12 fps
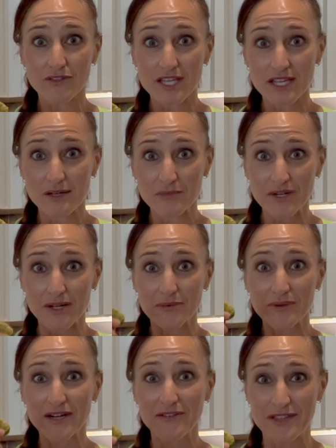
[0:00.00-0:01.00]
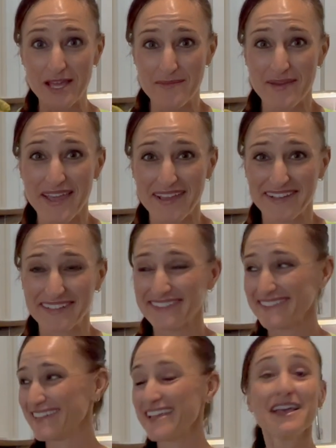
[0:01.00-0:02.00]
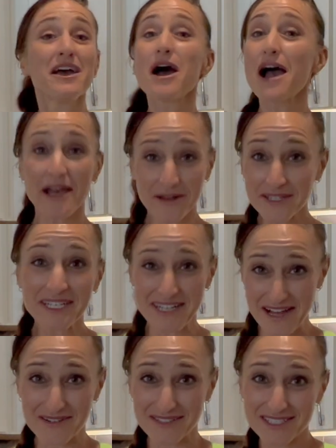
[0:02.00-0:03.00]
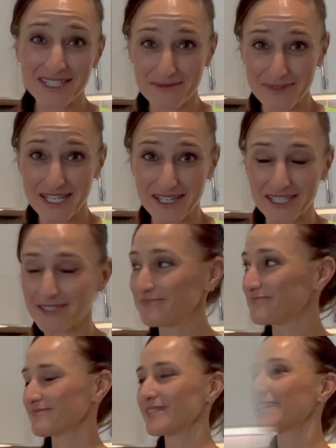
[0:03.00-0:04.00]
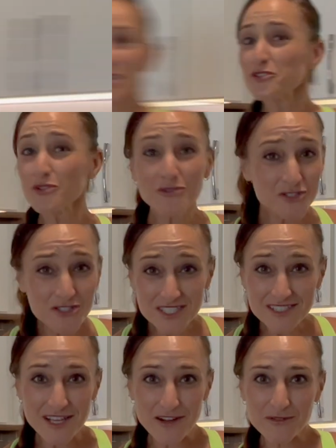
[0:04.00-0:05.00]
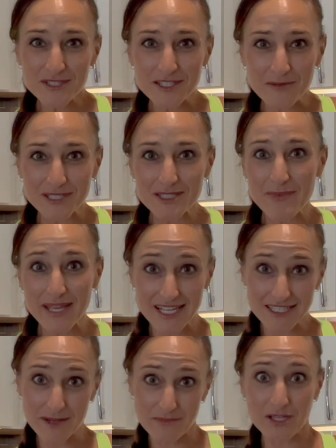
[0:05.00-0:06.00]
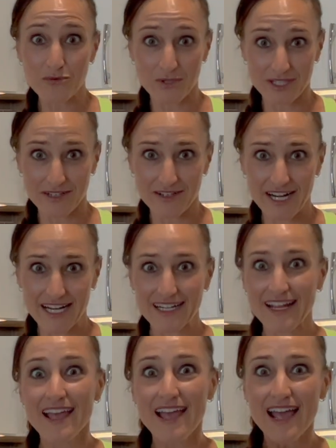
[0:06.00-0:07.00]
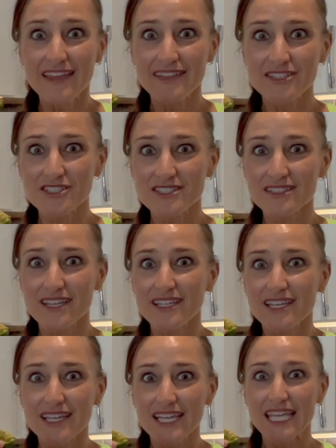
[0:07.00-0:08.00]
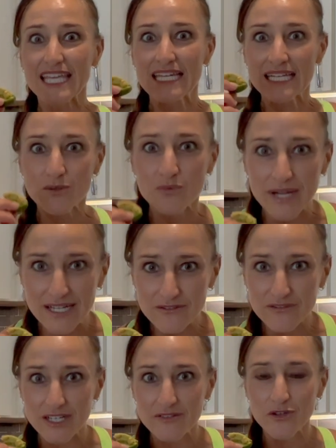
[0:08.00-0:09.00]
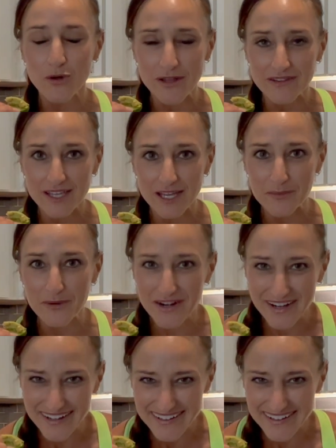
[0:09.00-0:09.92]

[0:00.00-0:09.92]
camera whatever they make. I already know it's gonna be good. Like, don't you just love when someone's making something really great and they just like eat it right in front of you on the camera?